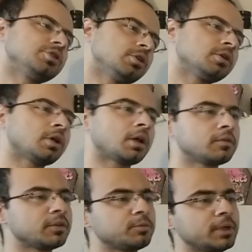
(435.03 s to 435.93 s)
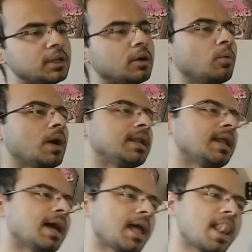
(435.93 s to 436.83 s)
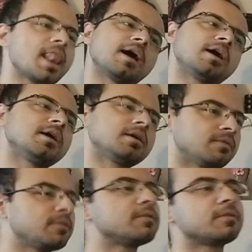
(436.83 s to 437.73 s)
You'll always be the one I love.